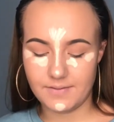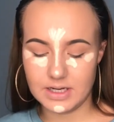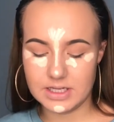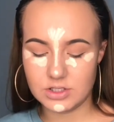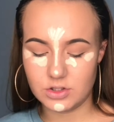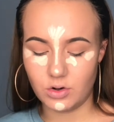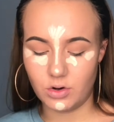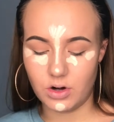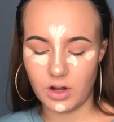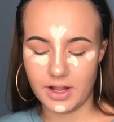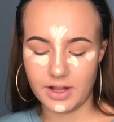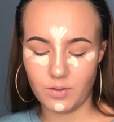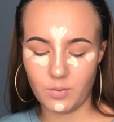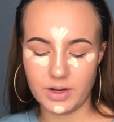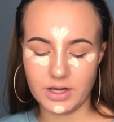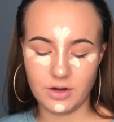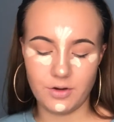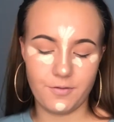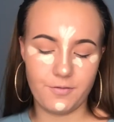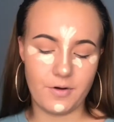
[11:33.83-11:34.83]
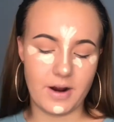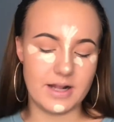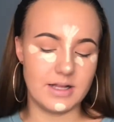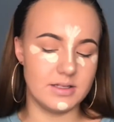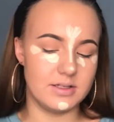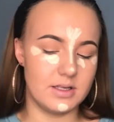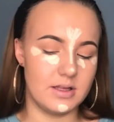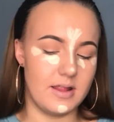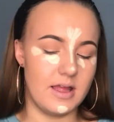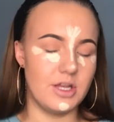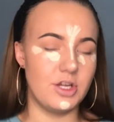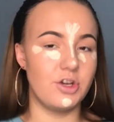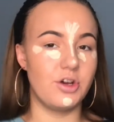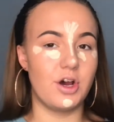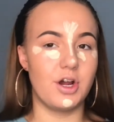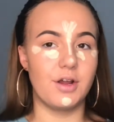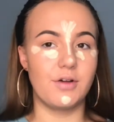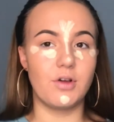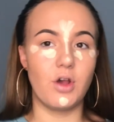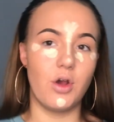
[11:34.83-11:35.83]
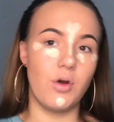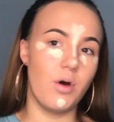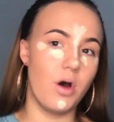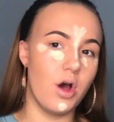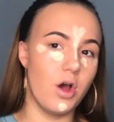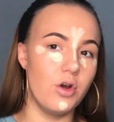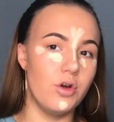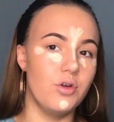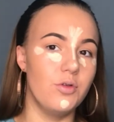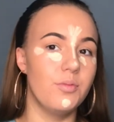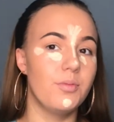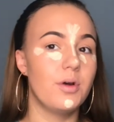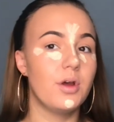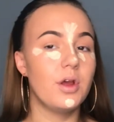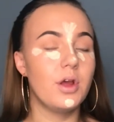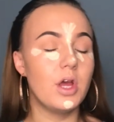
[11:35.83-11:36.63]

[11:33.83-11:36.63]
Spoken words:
It's not like when you're friends and then you kind of go home